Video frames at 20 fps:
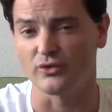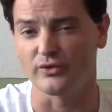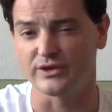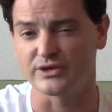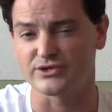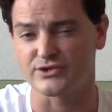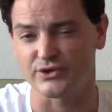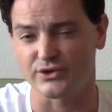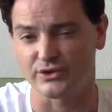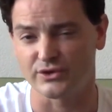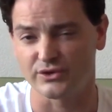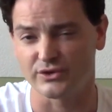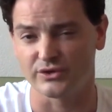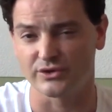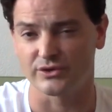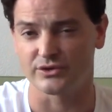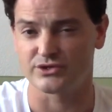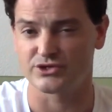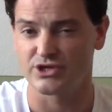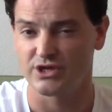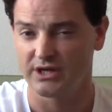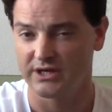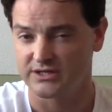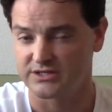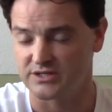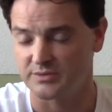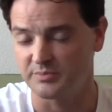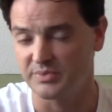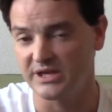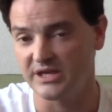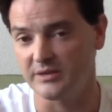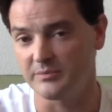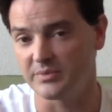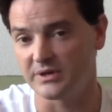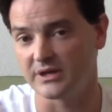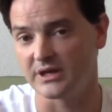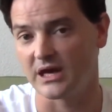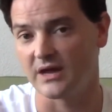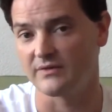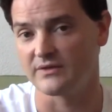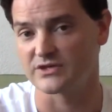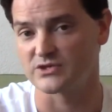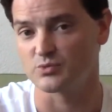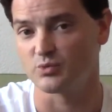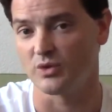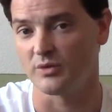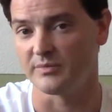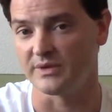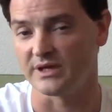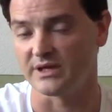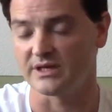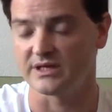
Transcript: this urge to peep in on this woman.